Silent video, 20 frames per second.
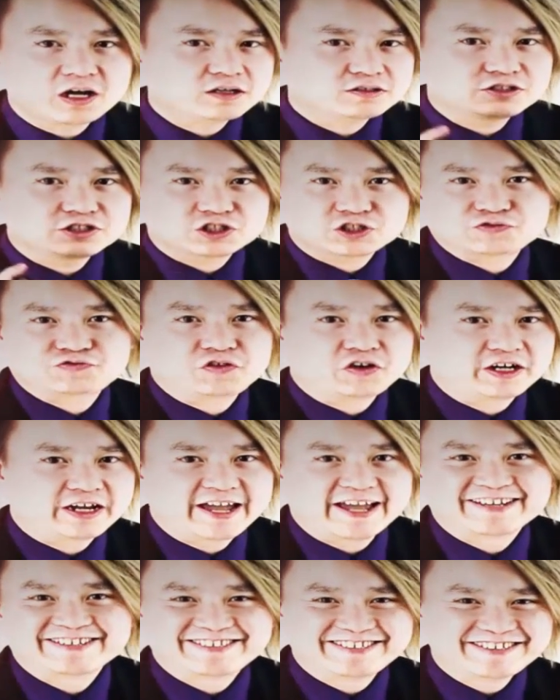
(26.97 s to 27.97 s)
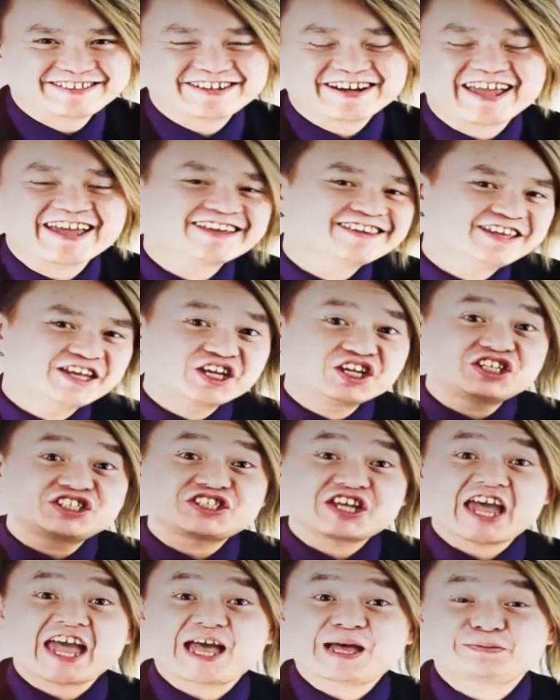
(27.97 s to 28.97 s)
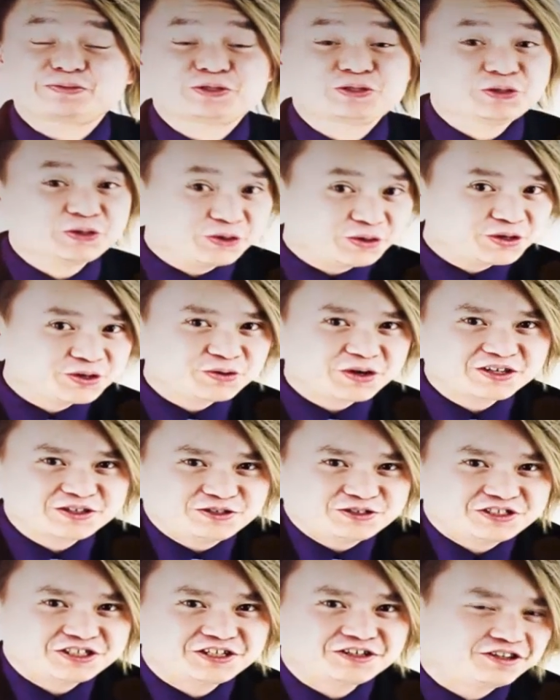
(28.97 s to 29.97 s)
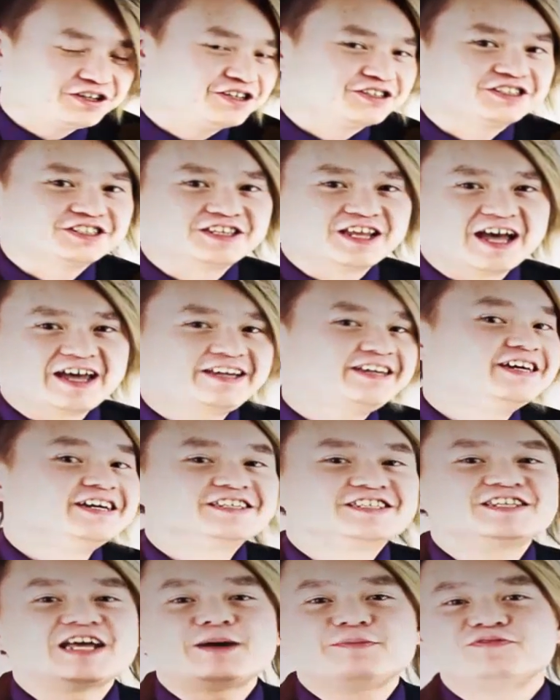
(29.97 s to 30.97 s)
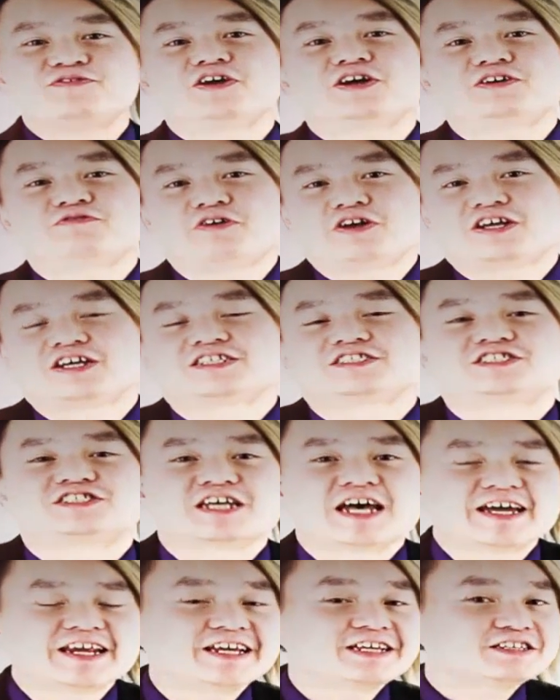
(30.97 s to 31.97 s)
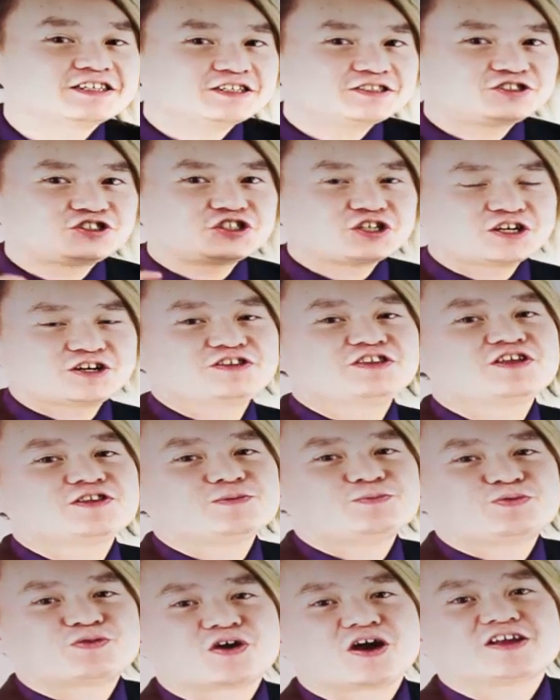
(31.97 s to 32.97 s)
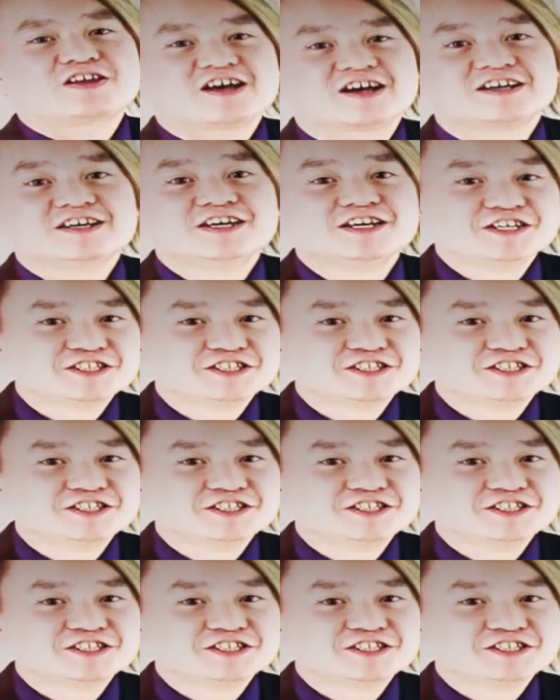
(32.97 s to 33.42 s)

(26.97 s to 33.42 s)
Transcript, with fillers: Uh, this is your Han here, and it is absolutely great to see you here tonight. Tonight, I'm very, very excited. I'm going to share another product.